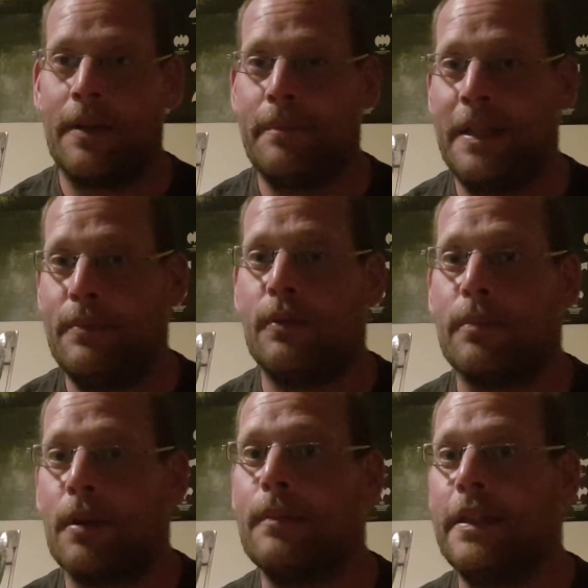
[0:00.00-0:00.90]
people were
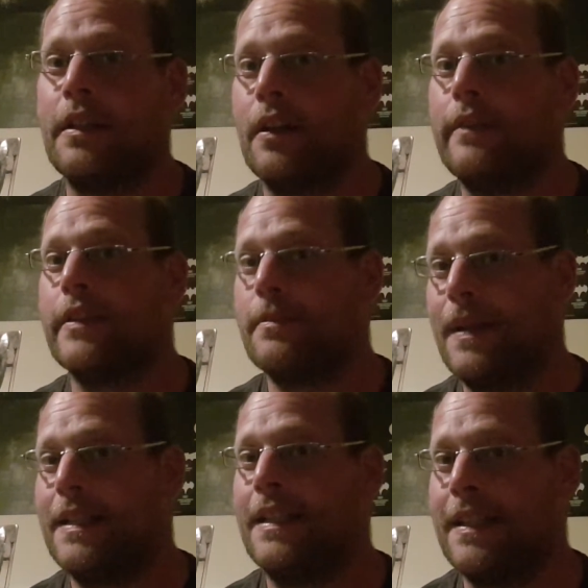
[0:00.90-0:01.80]
probably kind of
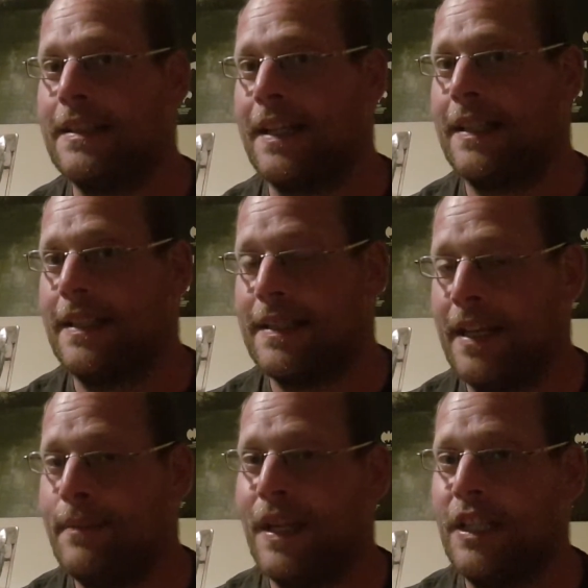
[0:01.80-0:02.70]
expecting exactly the
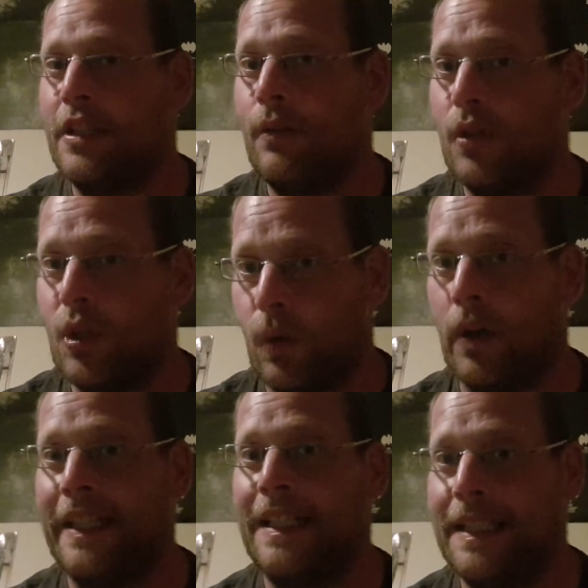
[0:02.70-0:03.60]
same and you don't
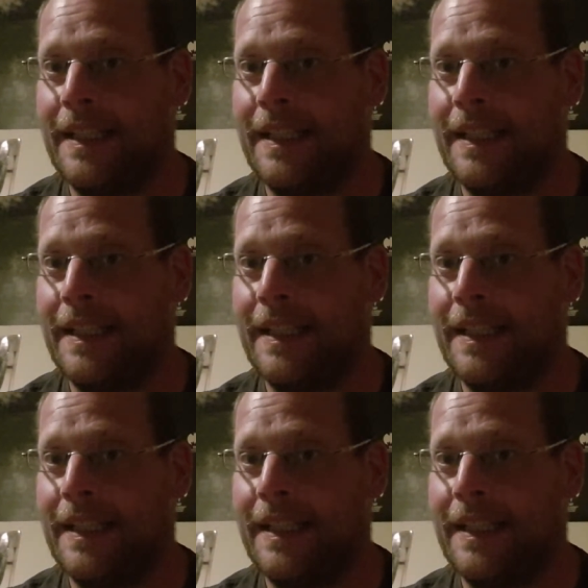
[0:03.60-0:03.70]
quite